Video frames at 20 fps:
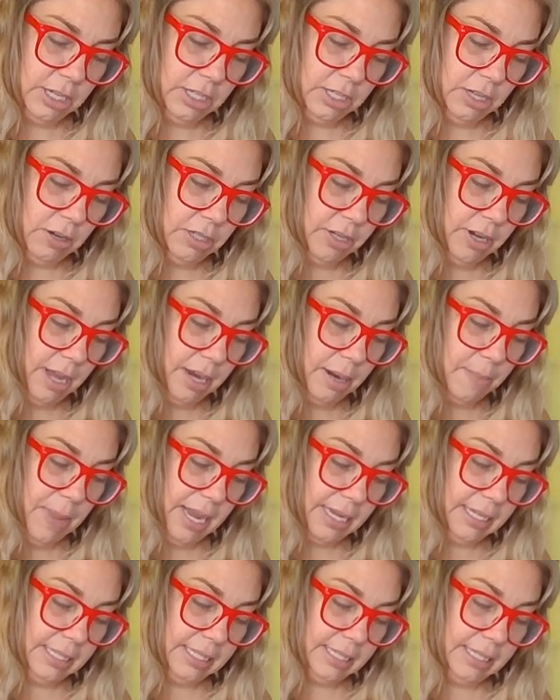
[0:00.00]
showed you how to
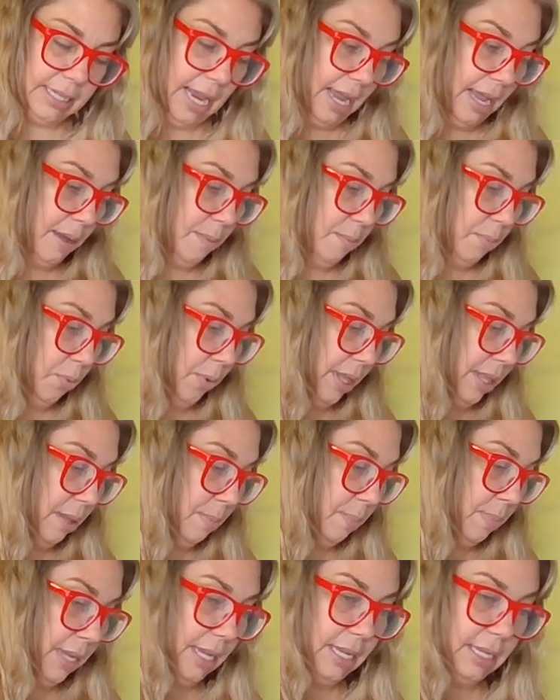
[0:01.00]
make a stamp with
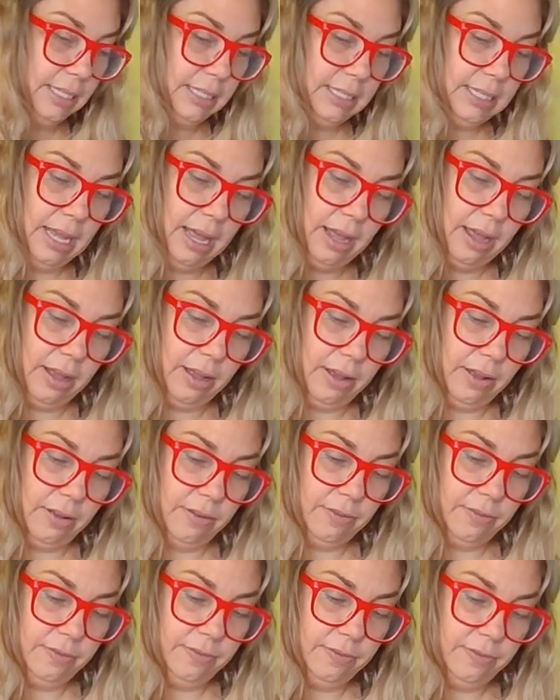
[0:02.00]
a piece
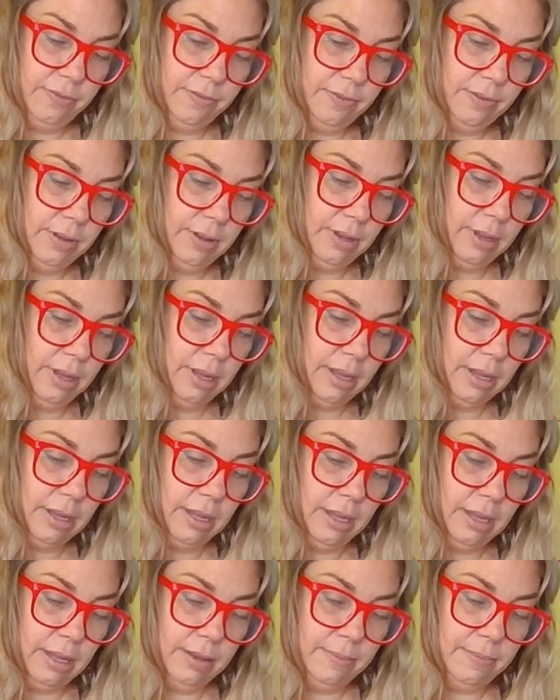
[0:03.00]
of
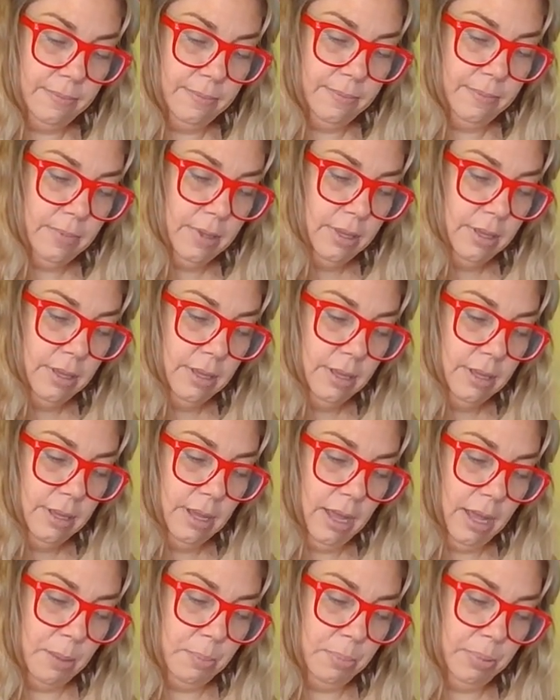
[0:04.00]
a
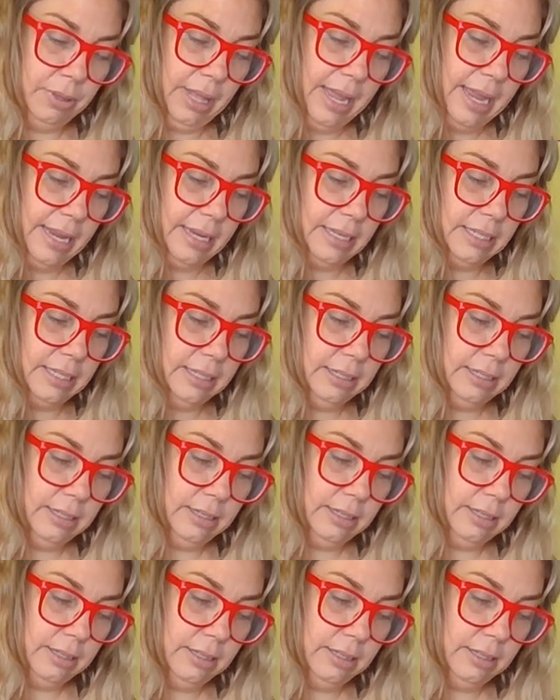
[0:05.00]
plate.